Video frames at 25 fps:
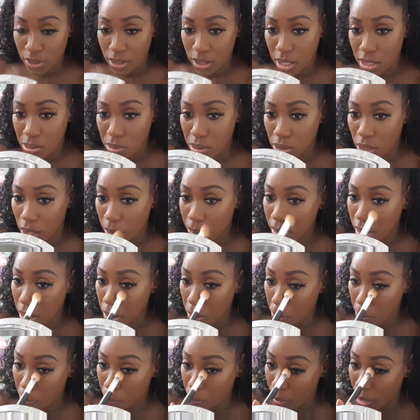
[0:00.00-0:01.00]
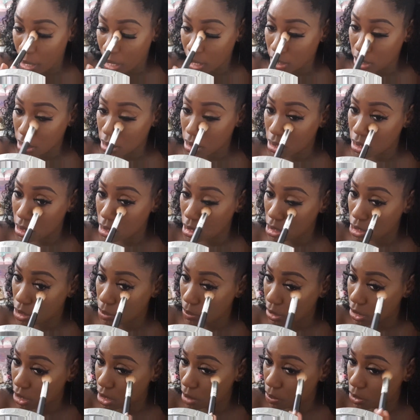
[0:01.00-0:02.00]
This would not be the best
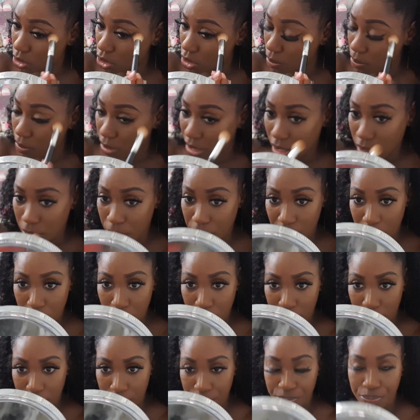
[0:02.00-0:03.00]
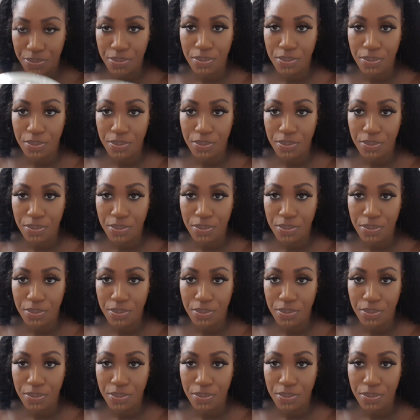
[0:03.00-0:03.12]
situation to put your makeup in, but